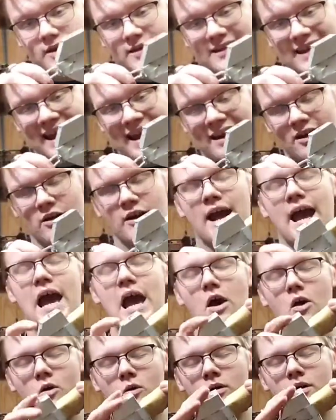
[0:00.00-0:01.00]
stay, or
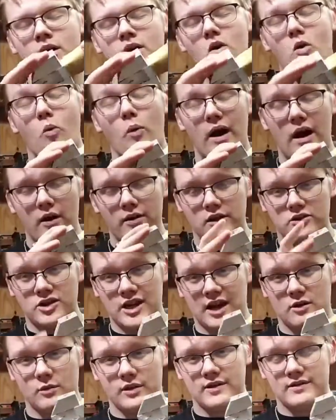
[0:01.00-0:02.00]
how well the
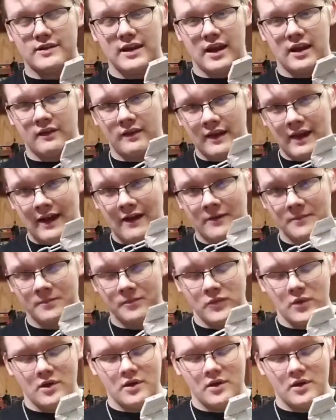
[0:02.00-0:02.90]
chain would stay in there.